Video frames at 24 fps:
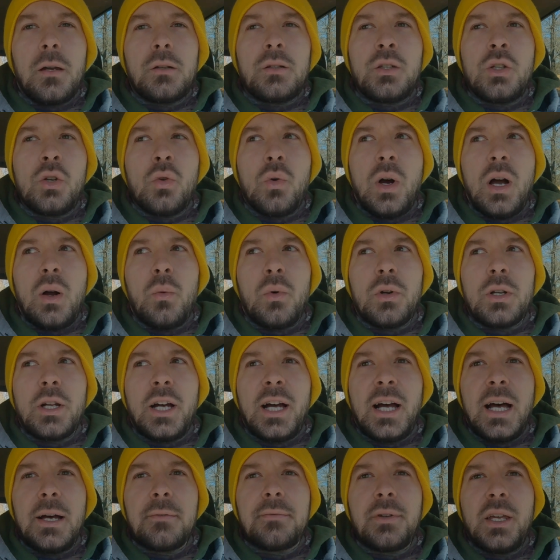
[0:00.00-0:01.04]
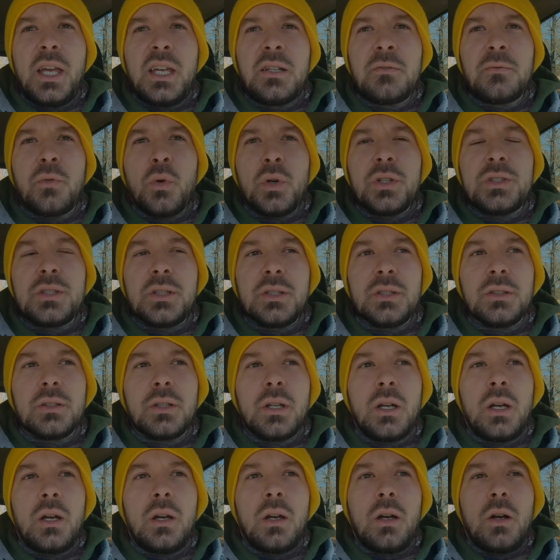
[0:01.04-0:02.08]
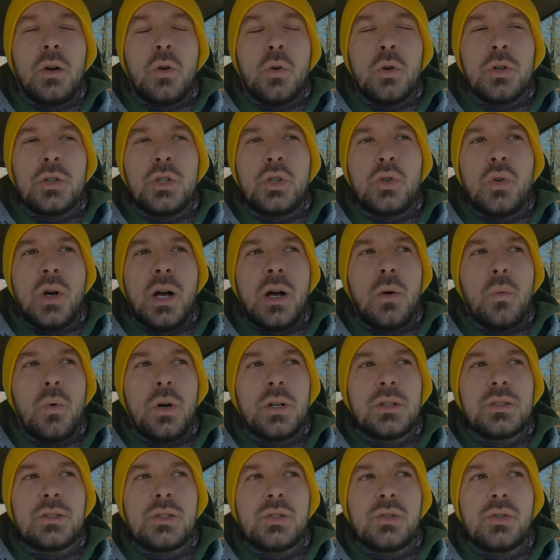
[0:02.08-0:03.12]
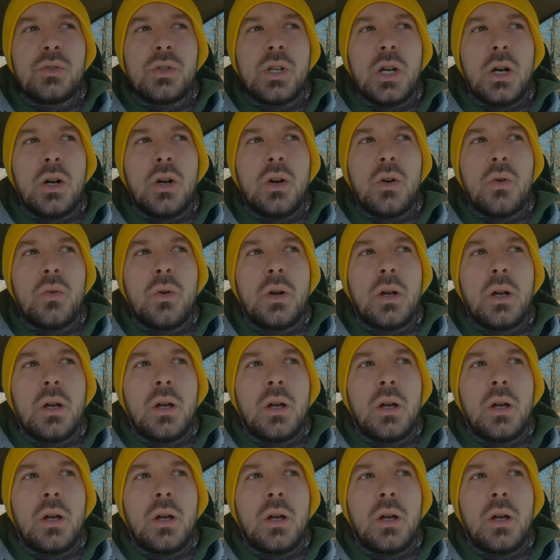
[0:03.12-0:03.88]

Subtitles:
do I want to have invoicing, or do I want to go